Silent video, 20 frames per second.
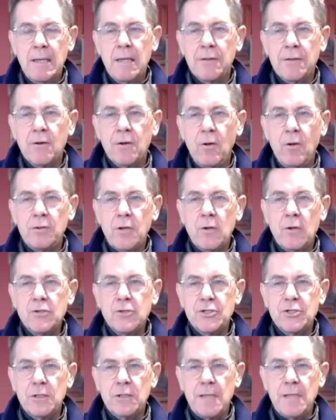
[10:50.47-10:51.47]
the whole
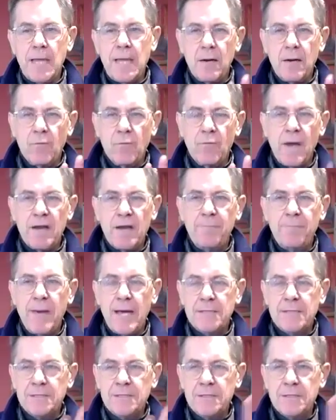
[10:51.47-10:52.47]
notion that a rite of
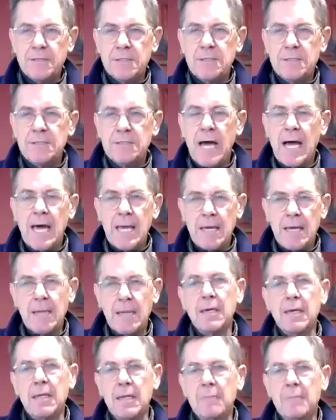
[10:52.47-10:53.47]
passage is a
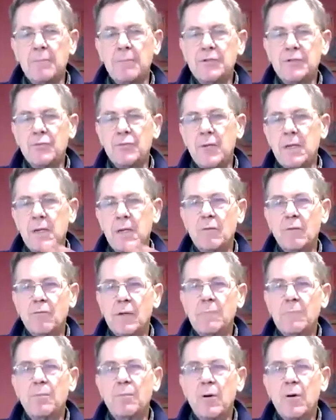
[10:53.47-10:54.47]
dying and in between and a
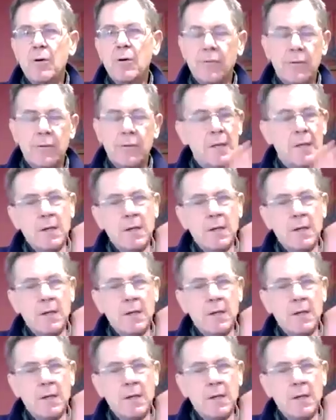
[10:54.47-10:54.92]
rebirth